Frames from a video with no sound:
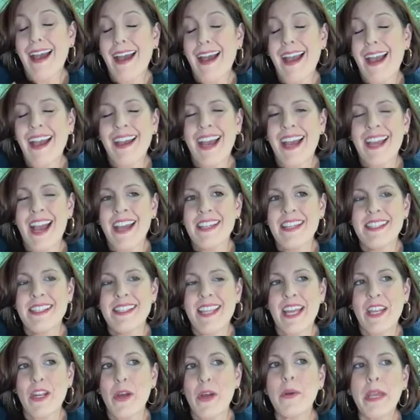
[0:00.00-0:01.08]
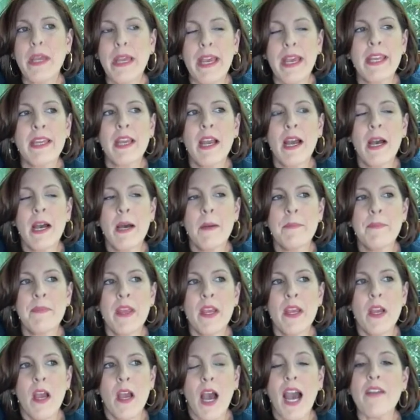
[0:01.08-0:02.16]
I said, okay,
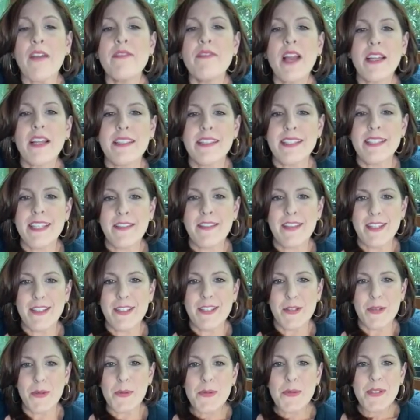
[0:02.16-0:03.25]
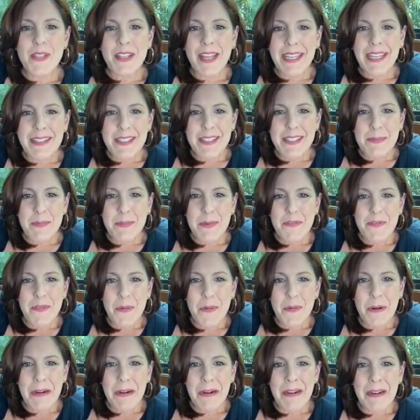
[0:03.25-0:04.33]
I've not seen this used like this
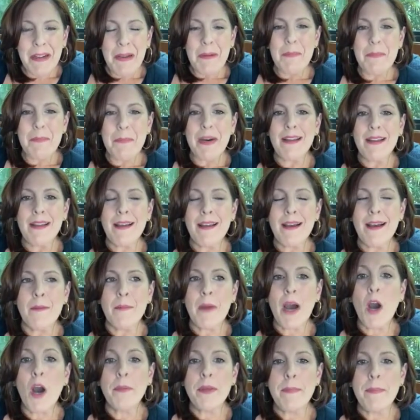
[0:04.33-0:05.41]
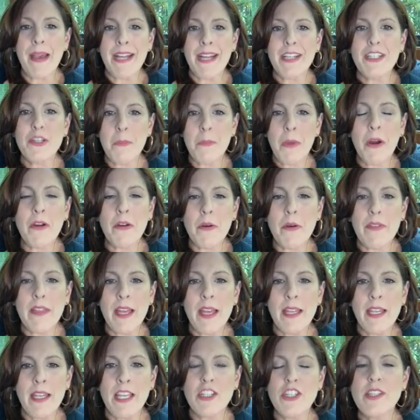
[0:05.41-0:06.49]
before, but I'll be back tomorrow
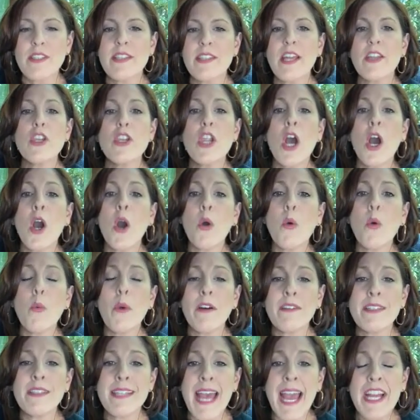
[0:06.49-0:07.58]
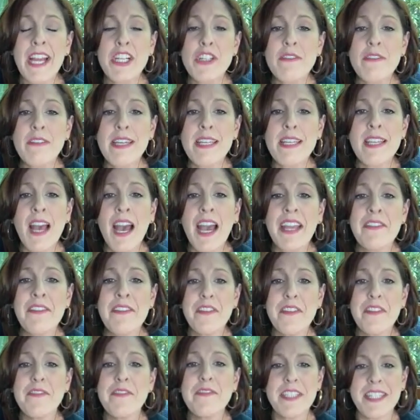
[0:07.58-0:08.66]
then. And she said, no, well, it's actually
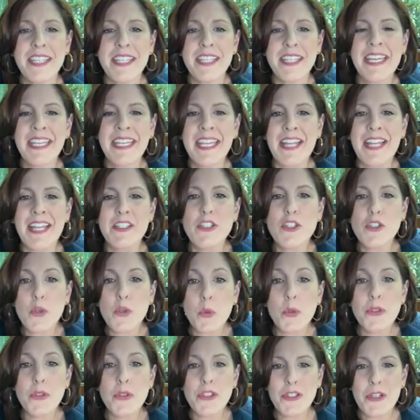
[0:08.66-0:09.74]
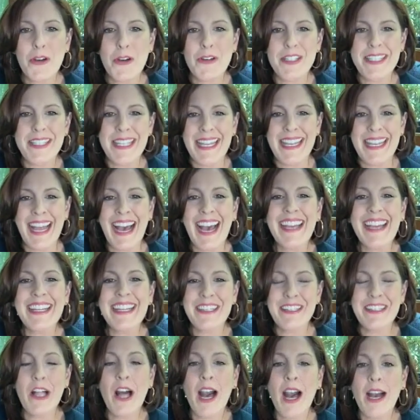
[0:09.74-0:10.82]
9:15 and school starts at 9
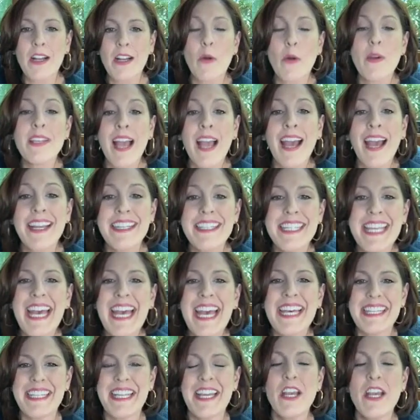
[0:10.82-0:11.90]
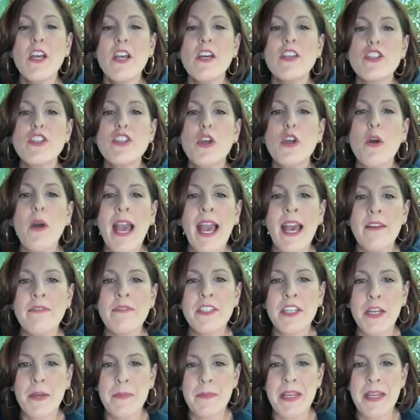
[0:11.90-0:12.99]
o'clock or 9:10. So you'll have
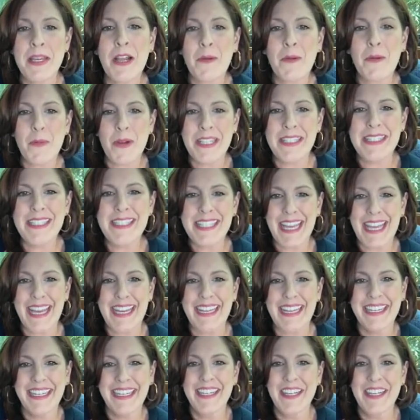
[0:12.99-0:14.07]
to come in on Wednesday.